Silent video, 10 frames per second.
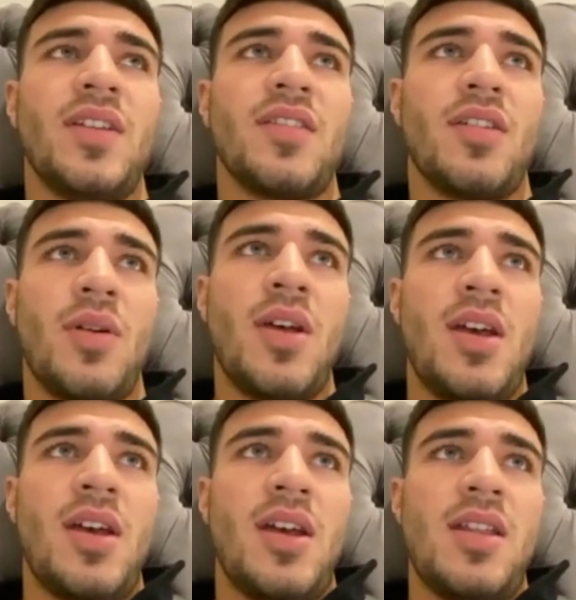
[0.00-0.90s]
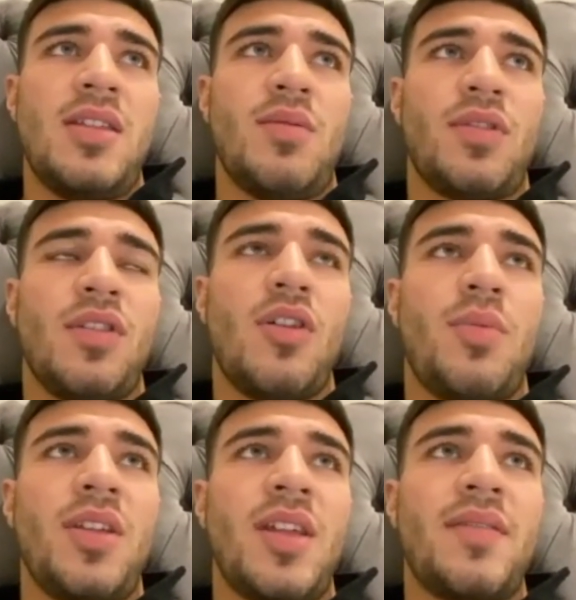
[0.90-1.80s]
So there was
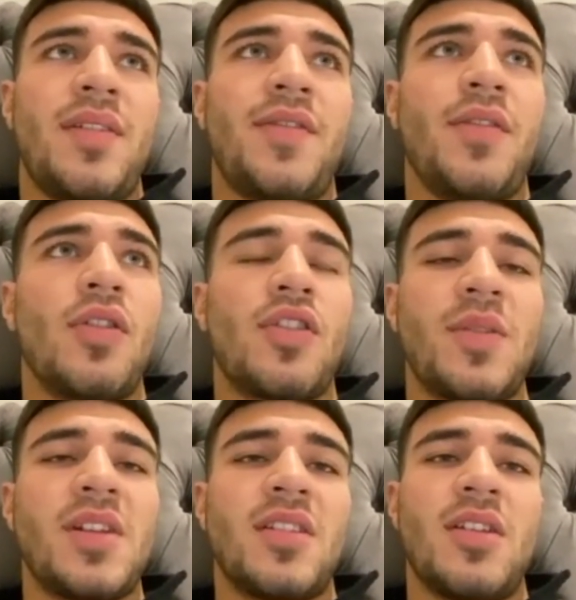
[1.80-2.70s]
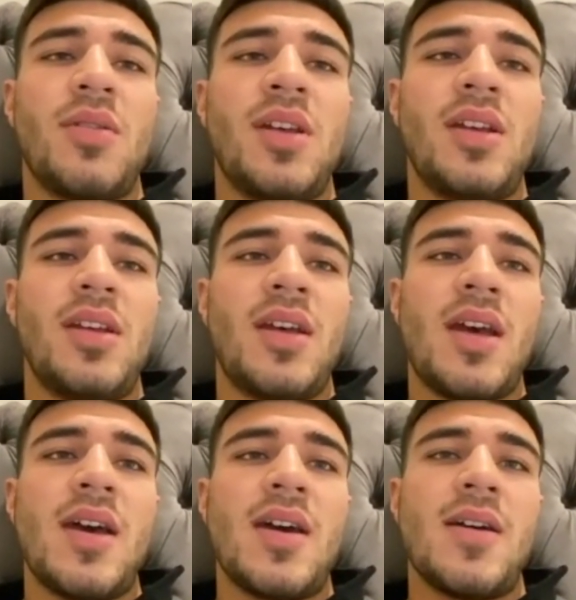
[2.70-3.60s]
nobody that ever forced me into doing it.
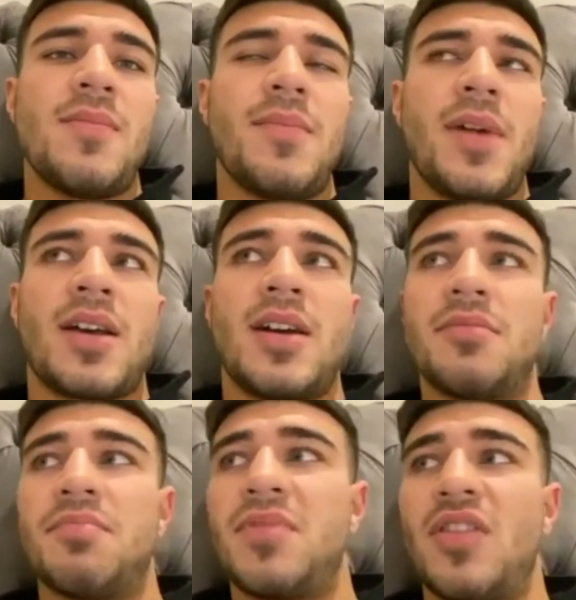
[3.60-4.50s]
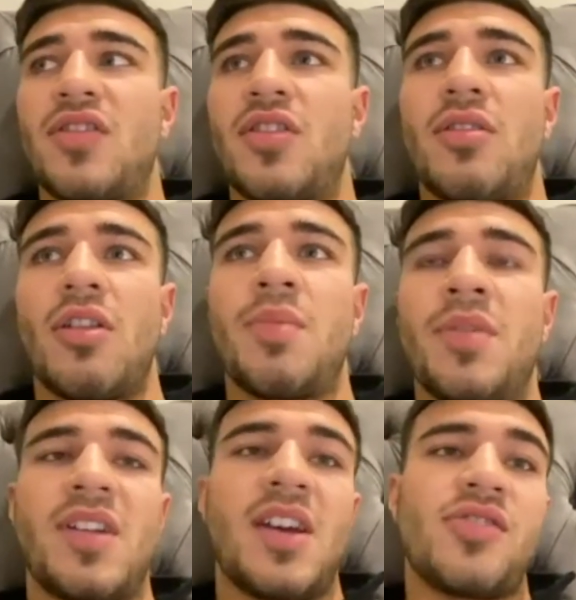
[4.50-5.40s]
I kind of just got up and
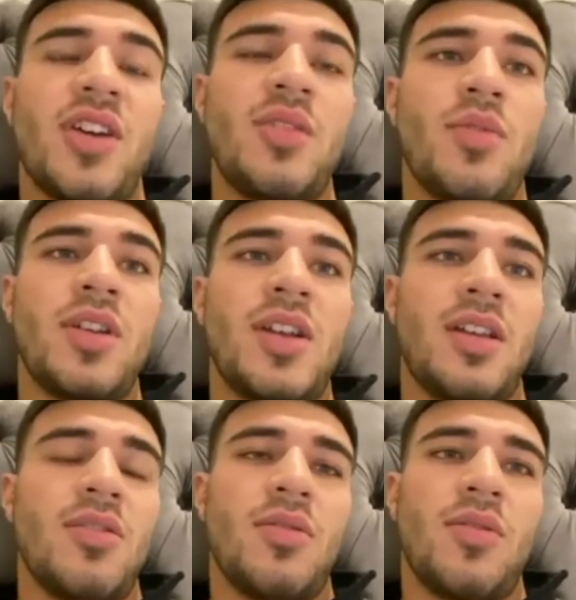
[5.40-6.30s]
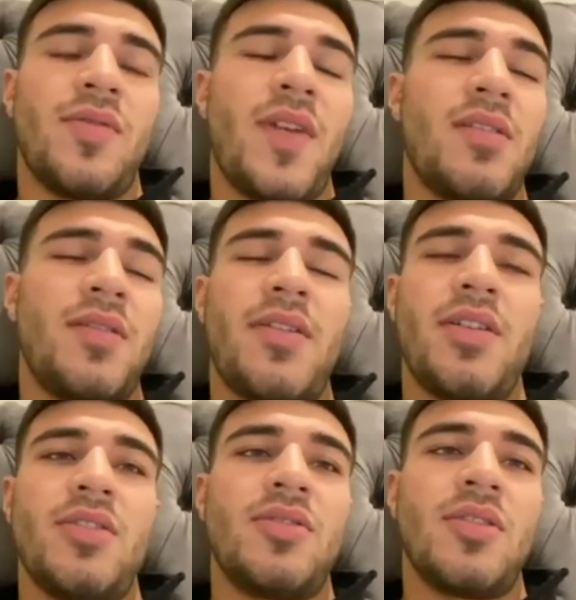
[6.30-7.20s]
started training one day. You know, I was very,
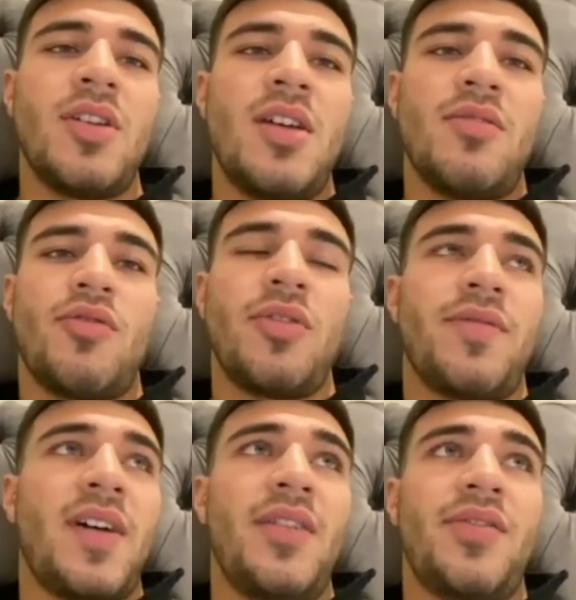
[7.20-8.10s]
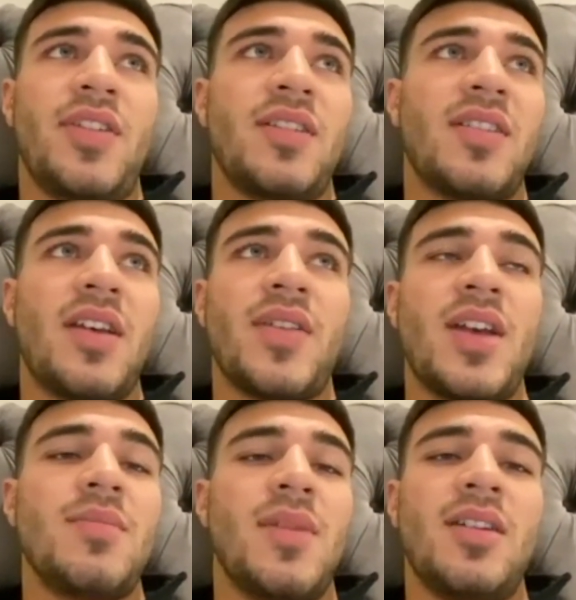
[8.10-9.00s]
very young, running 5, 6, 7,
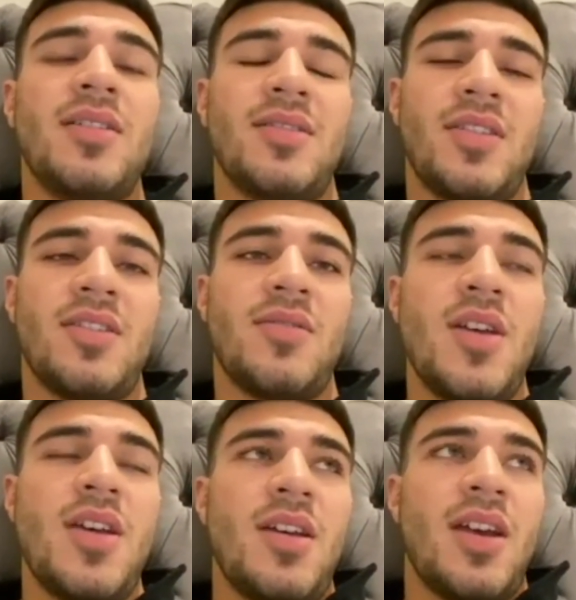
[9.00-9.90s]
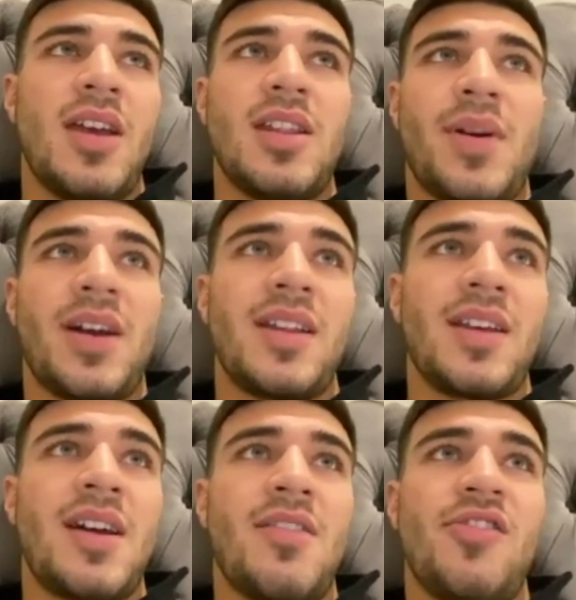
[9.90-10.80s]
8 miles, you know, hitting the bag in the
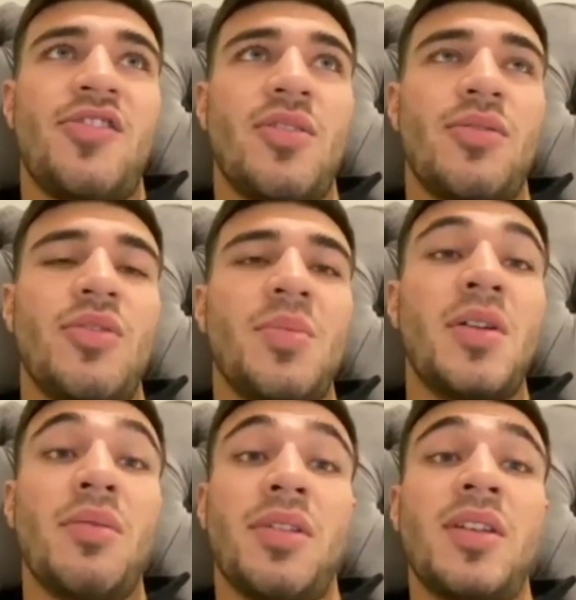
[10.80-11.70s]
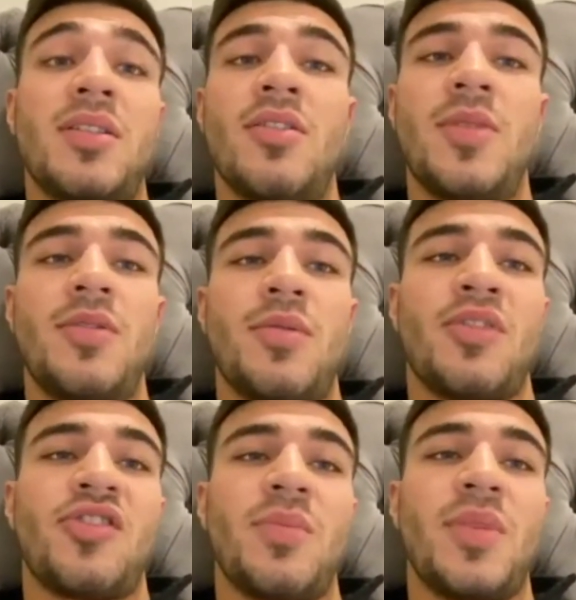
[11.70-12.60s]
garage, you know, doing my own thing. Nobody was
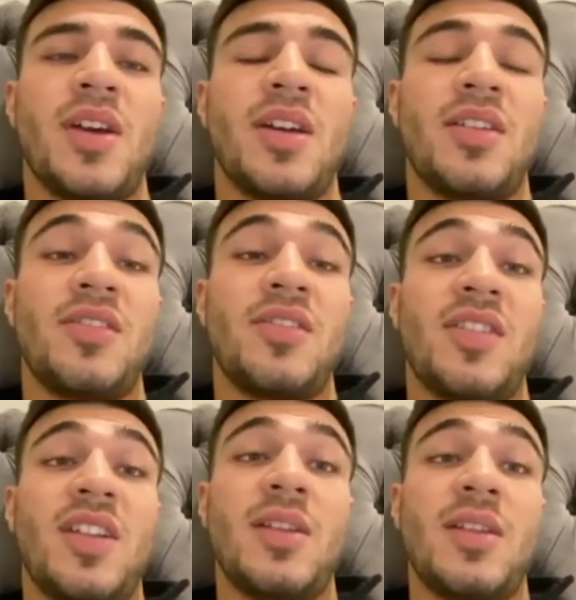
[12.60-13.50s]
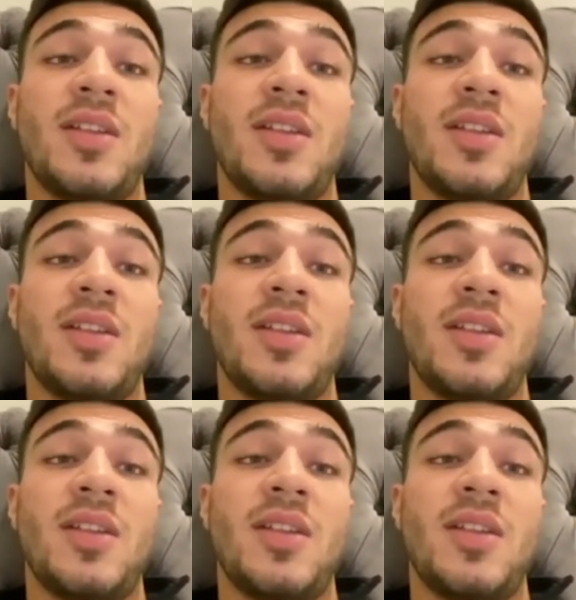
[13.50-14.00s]
watching me. I just did it by myself.